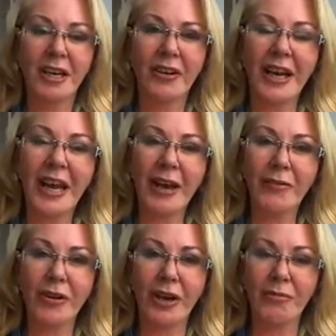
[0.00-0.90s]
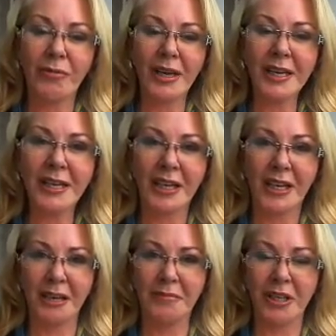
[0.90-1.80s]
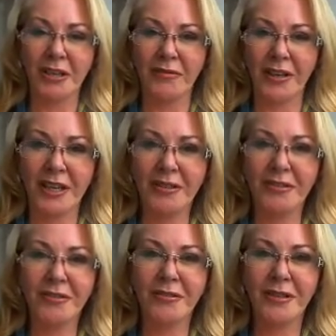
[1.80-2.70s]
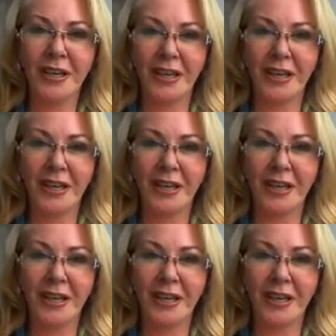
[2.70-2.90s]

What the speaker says: All right. Have a great week. I'm Jennifer Angel.